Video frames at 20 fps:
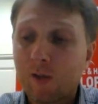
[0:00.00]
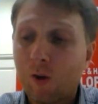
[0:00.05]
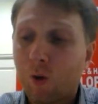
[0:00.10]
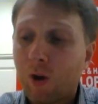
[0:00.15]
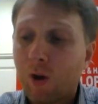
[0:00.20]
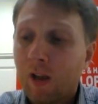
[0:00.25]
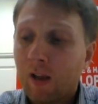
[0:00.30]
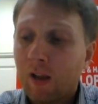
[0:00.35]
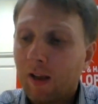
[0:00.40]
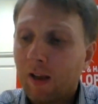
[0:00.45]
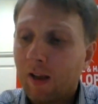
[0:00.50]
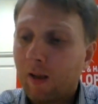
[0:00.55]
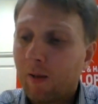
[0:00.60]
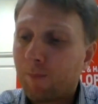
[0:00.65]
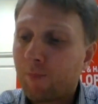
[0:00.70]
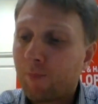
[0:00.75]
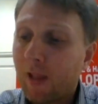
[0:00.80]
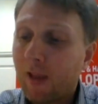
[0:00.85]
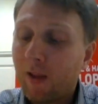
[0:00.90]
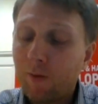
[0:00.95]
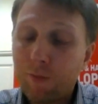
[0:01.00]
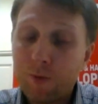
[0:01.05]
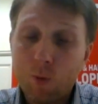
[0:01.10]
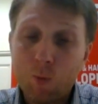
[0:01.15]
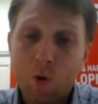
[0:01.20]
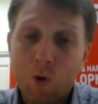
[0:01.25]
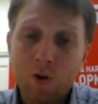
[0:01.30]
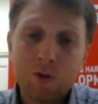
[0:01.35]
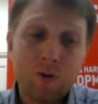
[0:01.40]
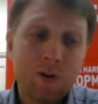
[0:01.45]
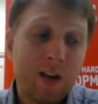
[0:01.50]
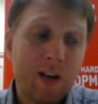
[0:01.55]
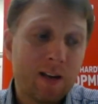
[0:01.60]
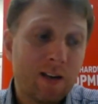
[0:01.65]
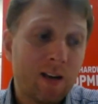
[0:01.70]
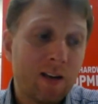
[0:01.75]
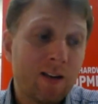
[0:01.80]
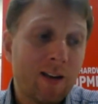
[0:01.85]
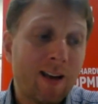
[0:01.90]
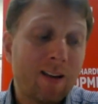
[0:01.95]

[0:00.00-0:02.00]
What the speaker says: So if you want to get in,